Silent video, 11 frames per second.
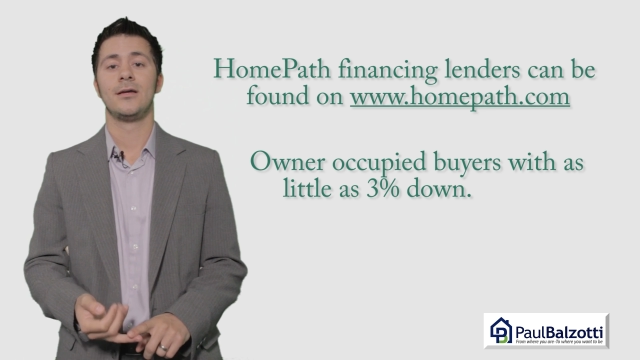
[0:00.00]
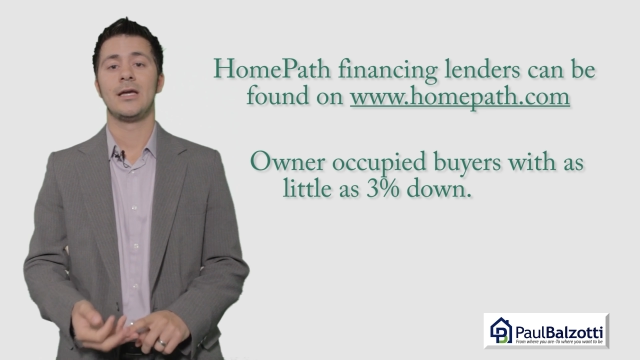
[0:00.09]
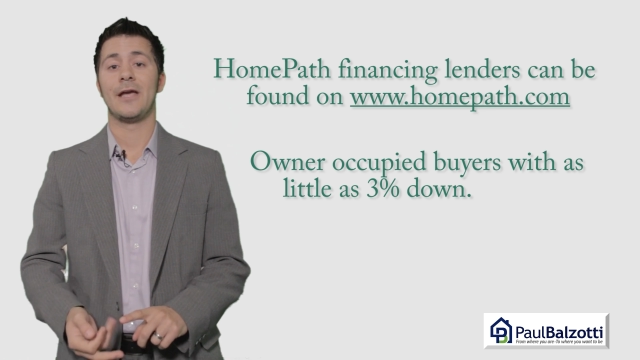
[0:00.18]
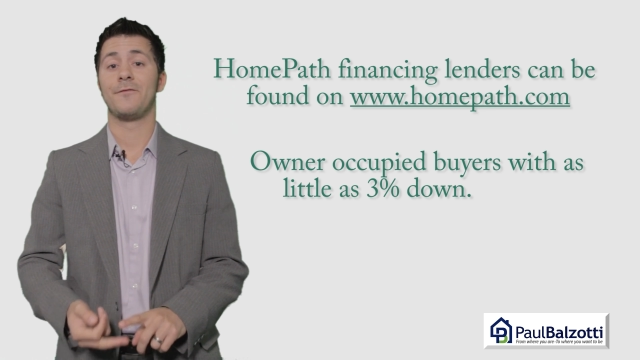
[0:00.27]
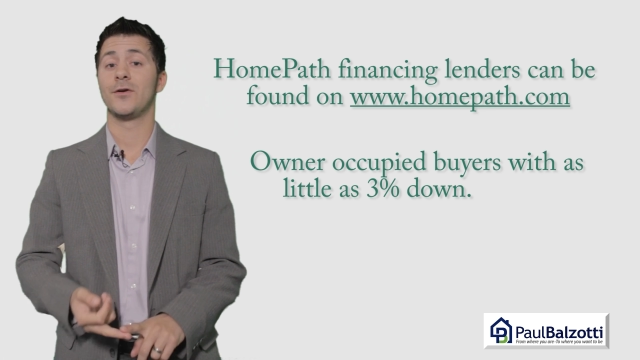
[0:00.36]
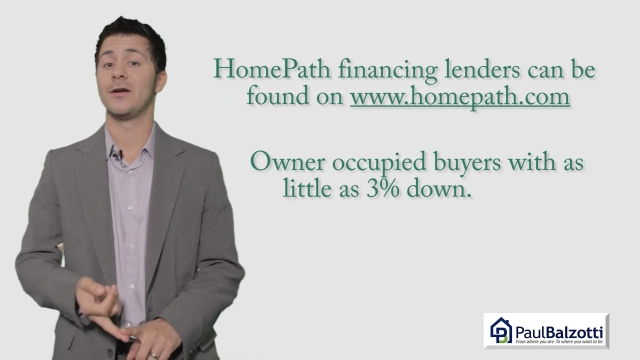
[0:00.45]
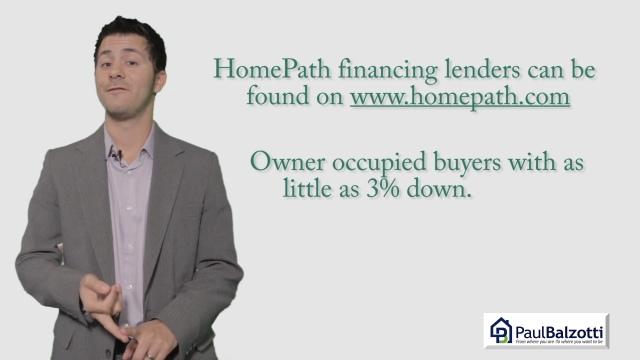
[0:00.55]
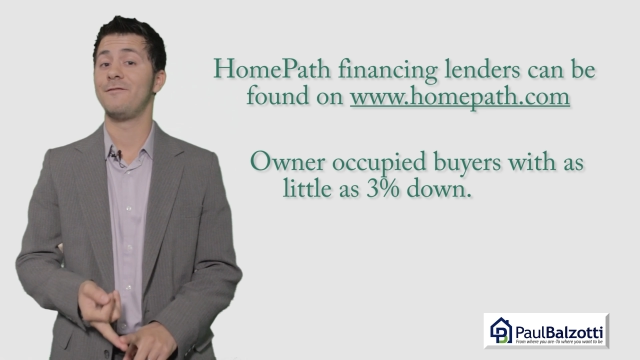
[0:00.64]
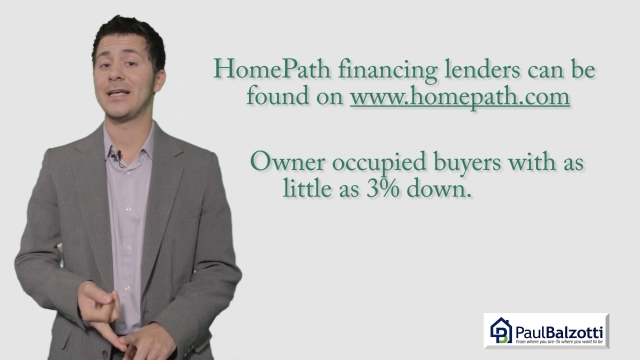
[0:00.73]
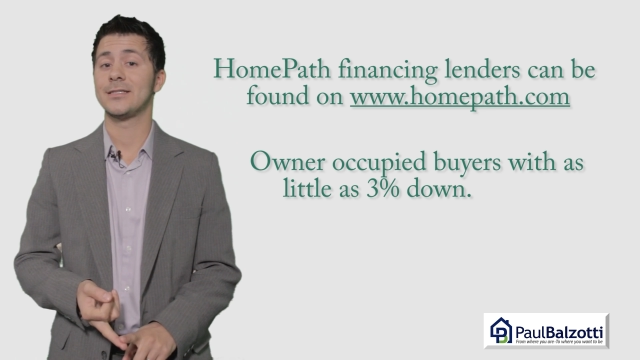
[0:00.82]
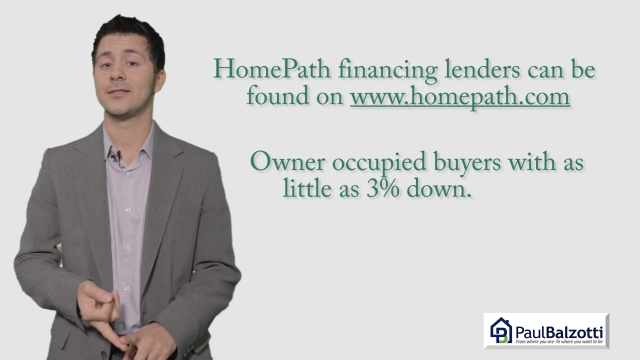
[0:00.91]
If you're an
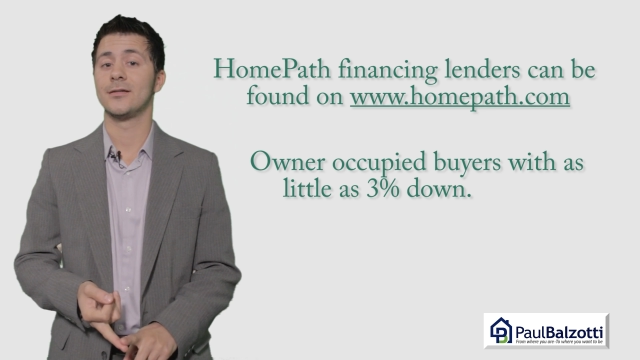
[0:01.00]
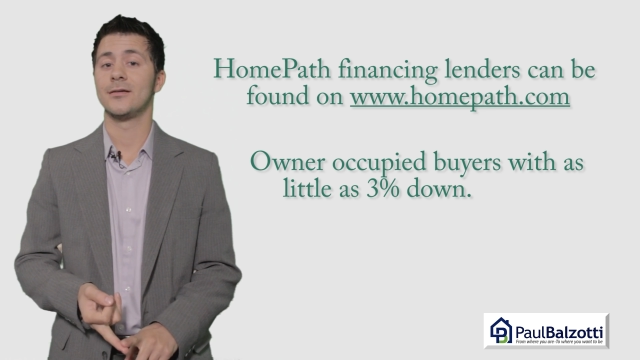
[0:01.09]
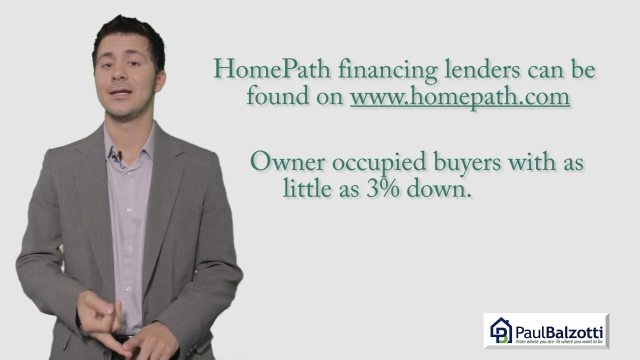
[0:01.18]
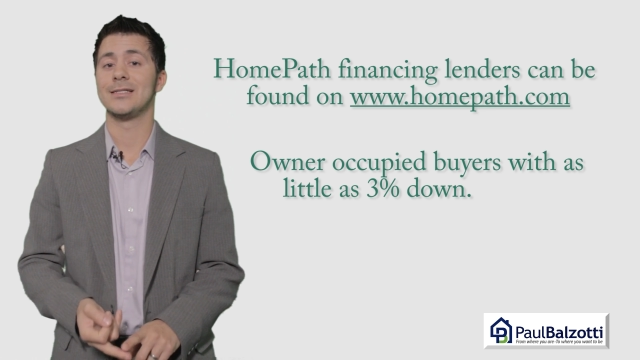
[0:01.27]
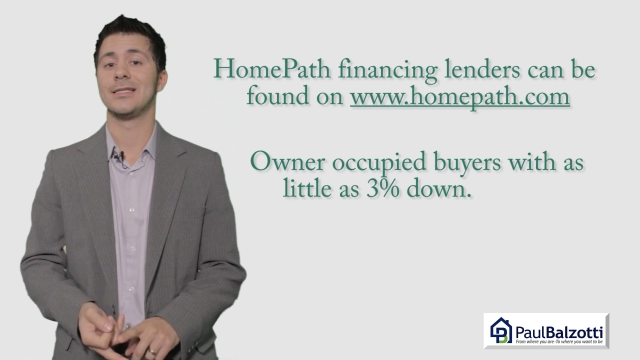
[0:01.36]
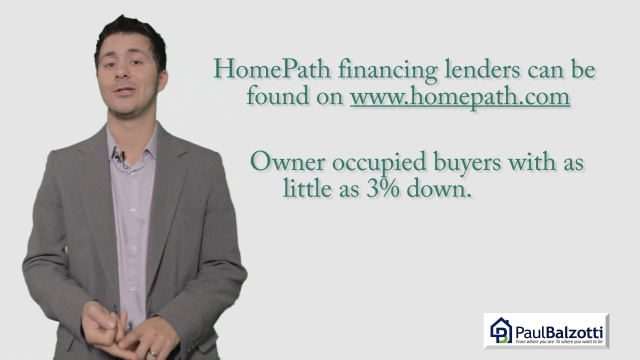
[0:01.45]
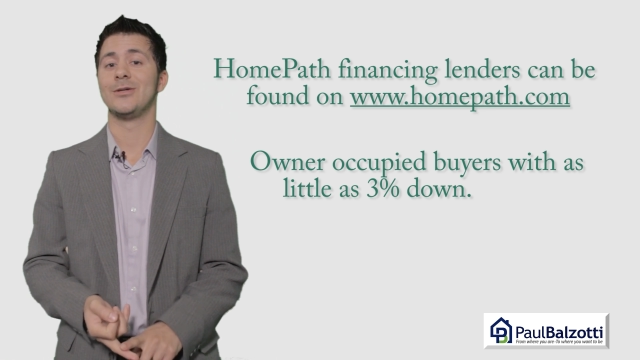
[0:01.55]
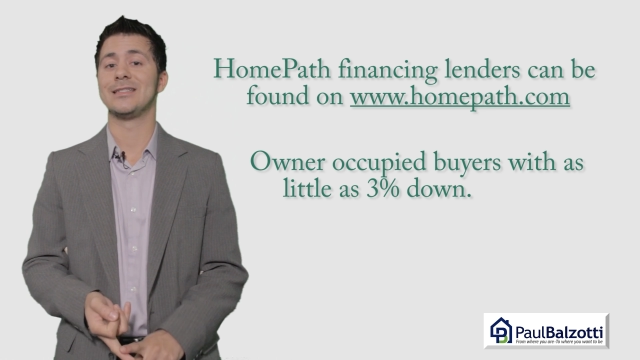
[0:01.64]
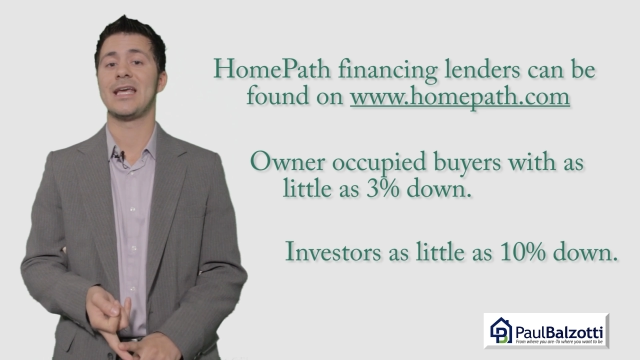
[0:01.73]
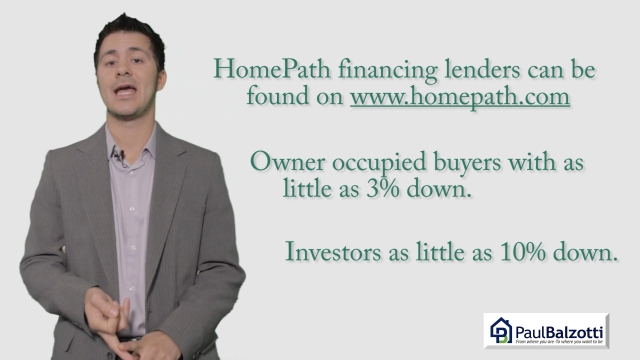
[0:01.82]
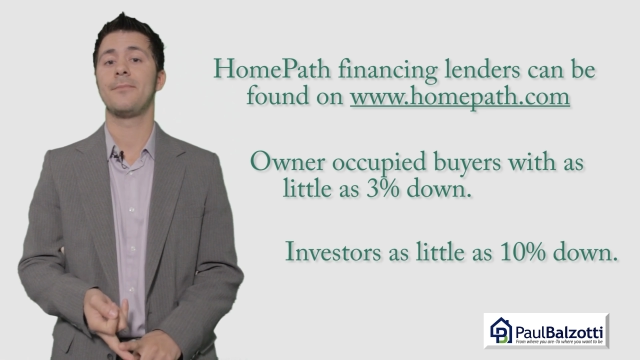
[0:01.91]
investor, as little as
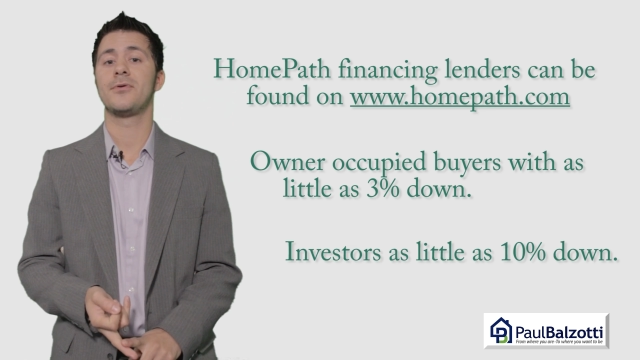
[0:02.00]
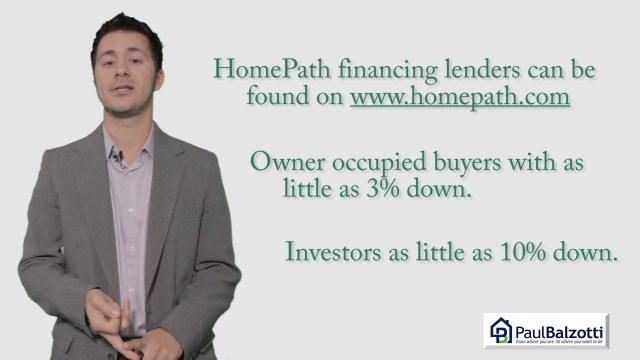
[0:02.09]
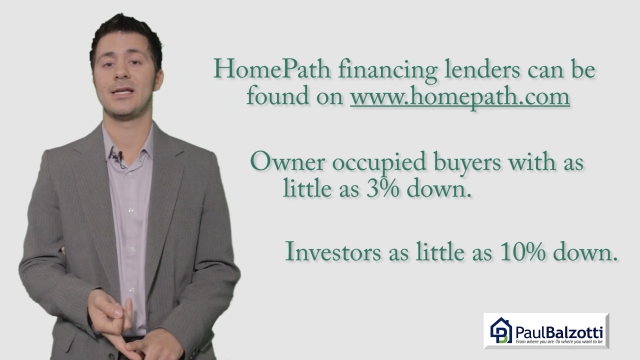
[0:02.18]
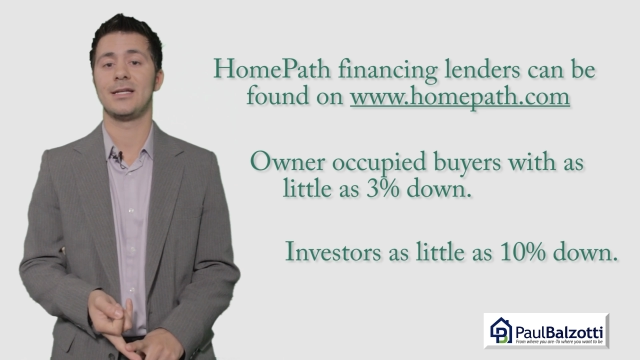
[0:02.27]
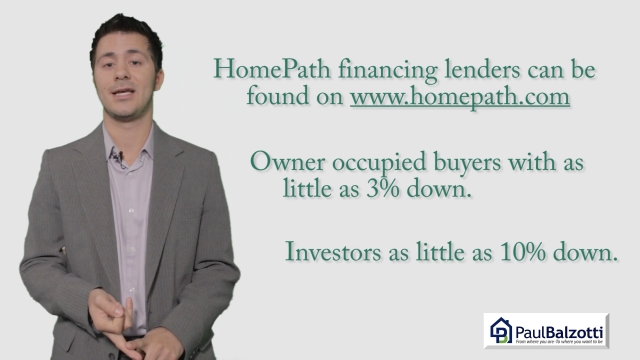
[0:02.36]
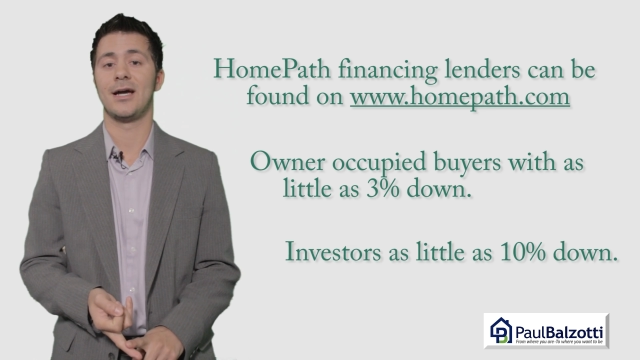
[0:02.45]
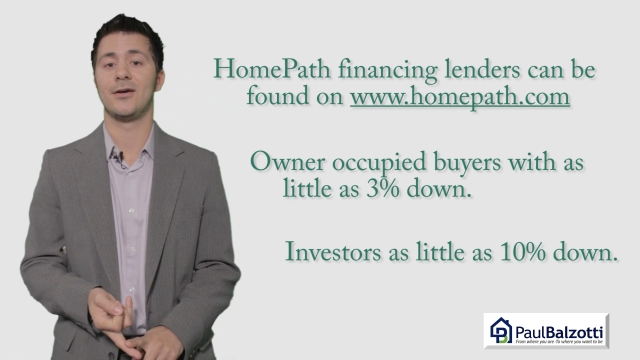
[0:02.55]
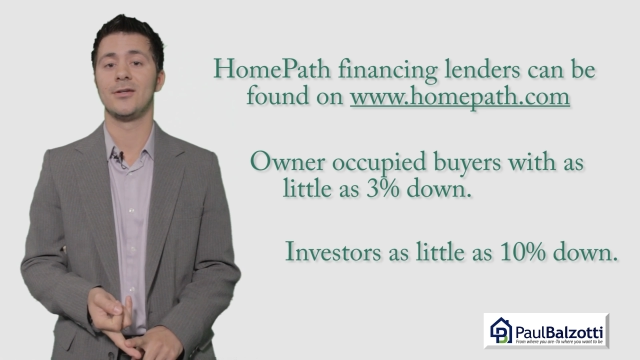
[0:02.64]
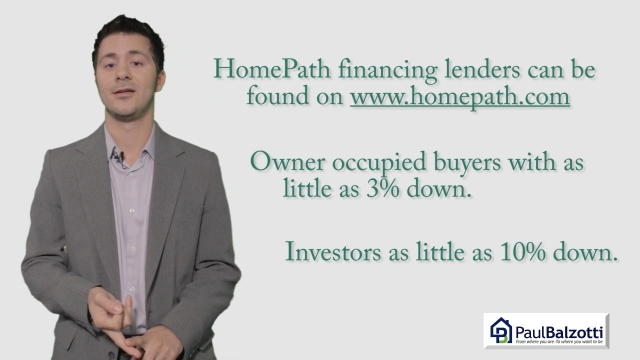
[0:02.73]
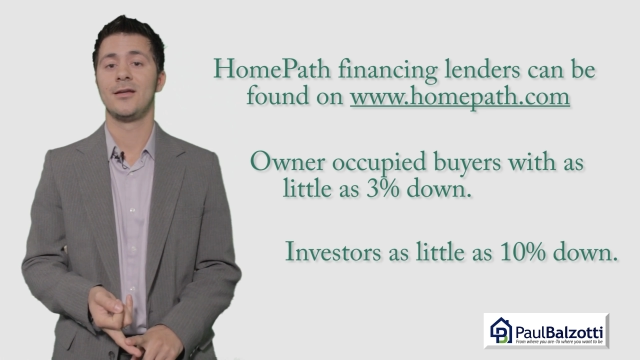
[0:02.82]
10% down.